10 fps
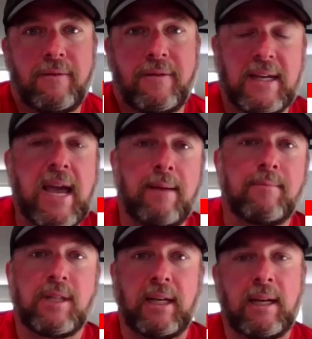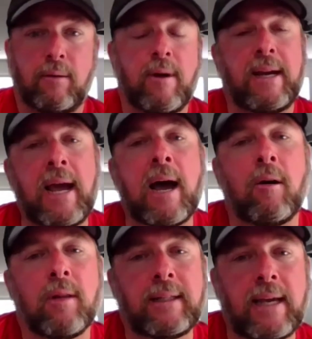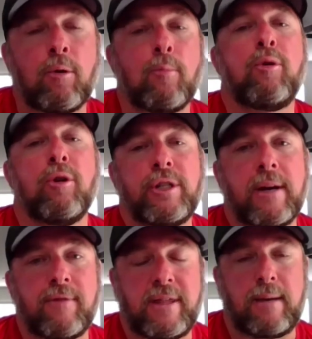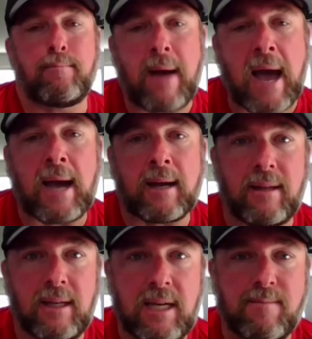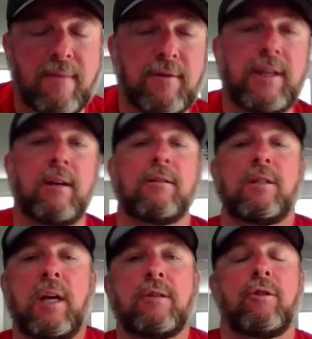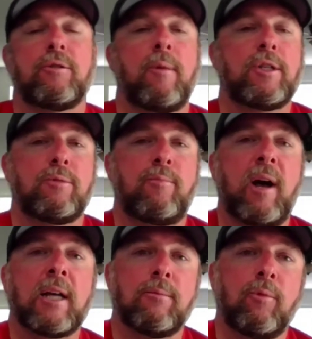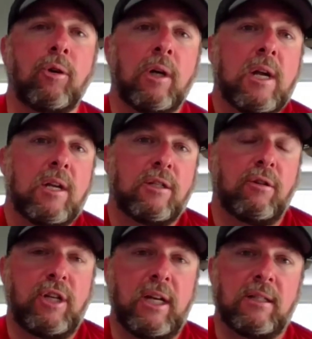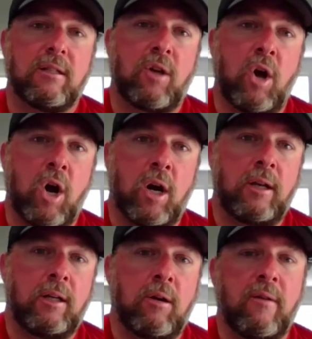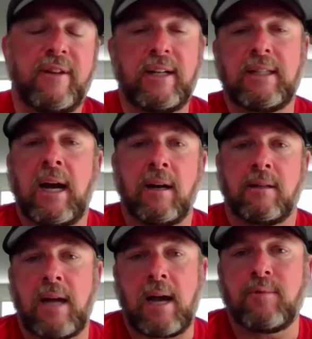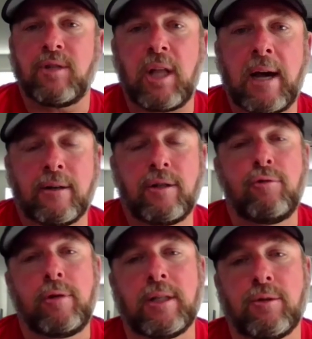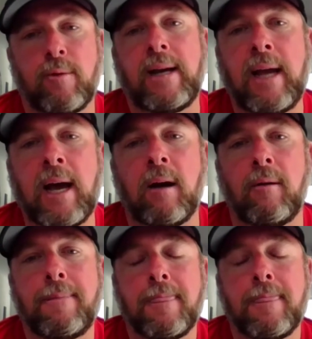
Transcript: the games that get rained out. Like, they don't push everything back. They keep everything on schedule as much as possible. So chances are, you know, if an entire time slot or two gets rained out,